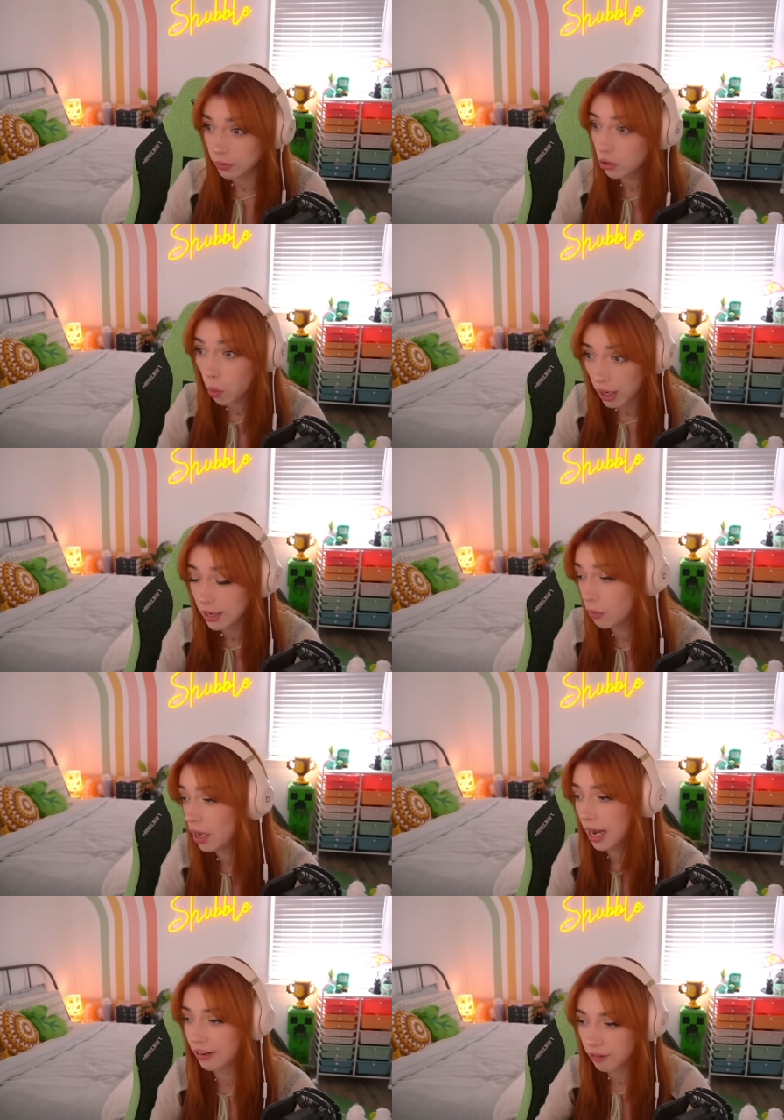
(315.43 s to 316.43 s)

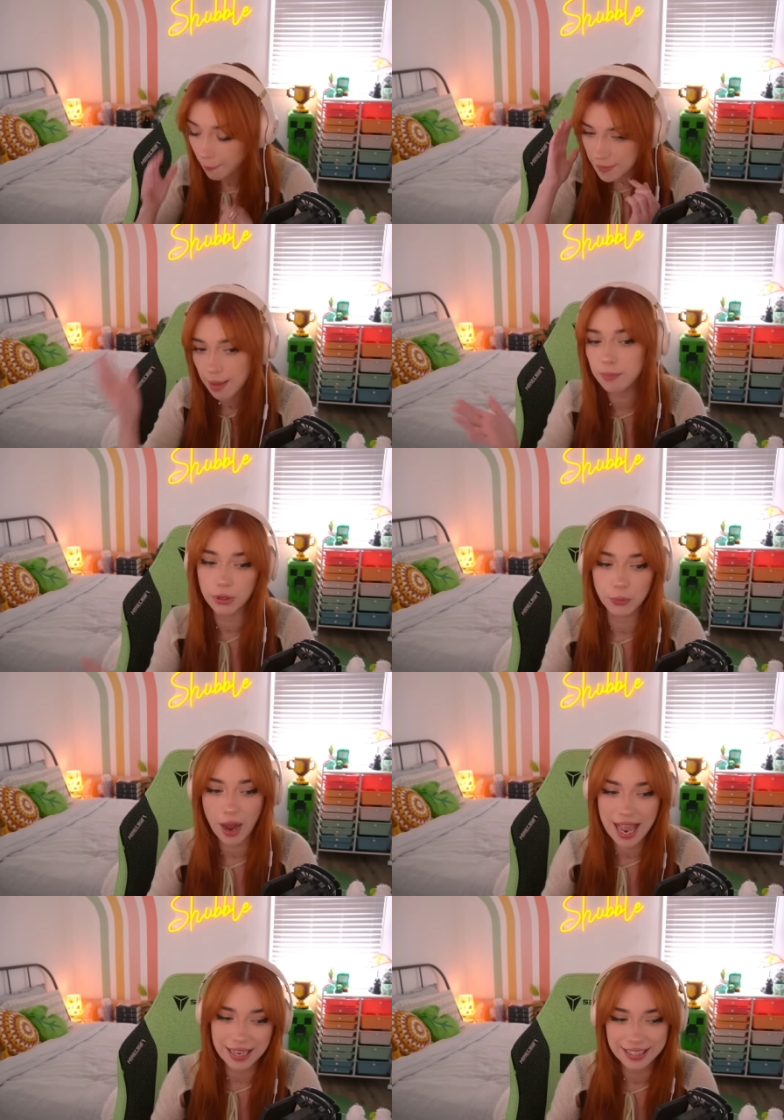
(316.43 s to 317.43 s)
21, I remember
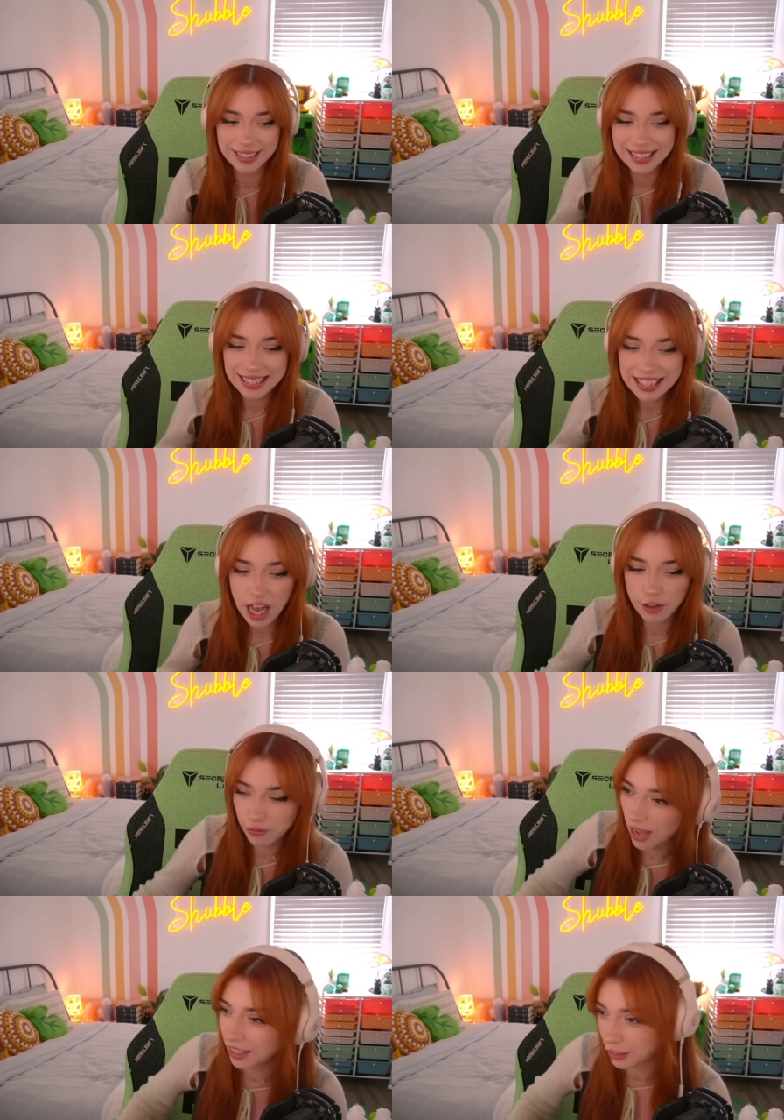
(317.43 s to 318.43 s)
when I
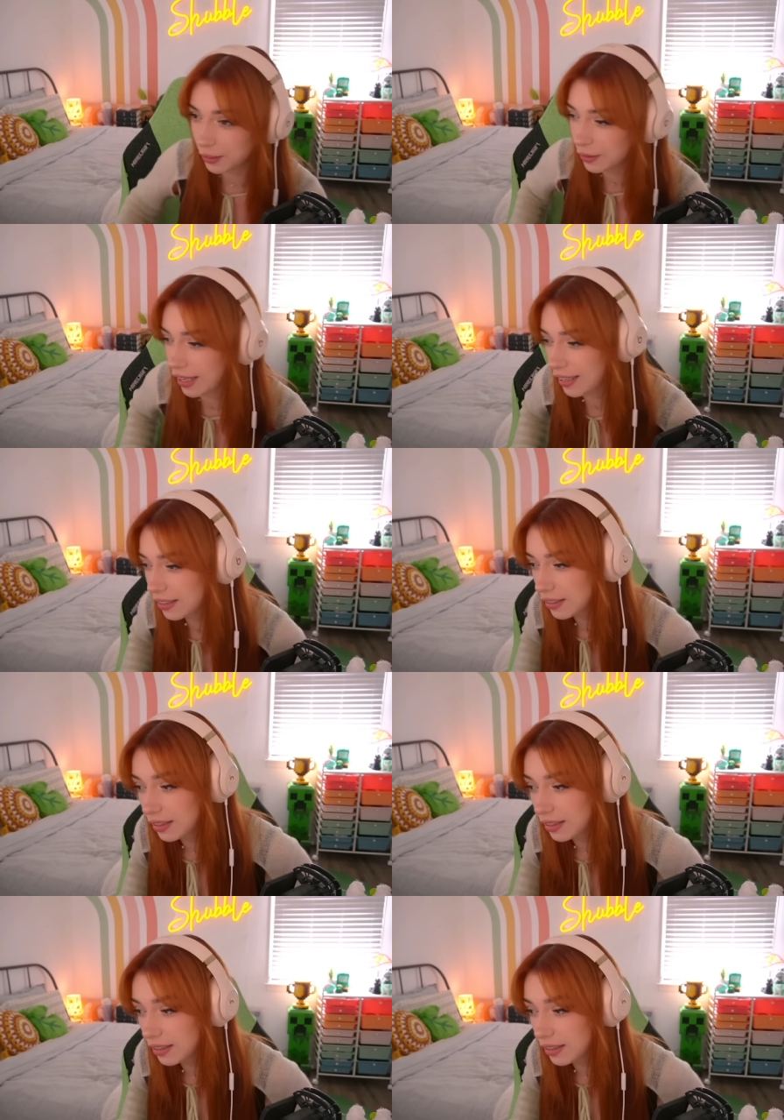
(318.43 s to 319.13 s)
finally, like,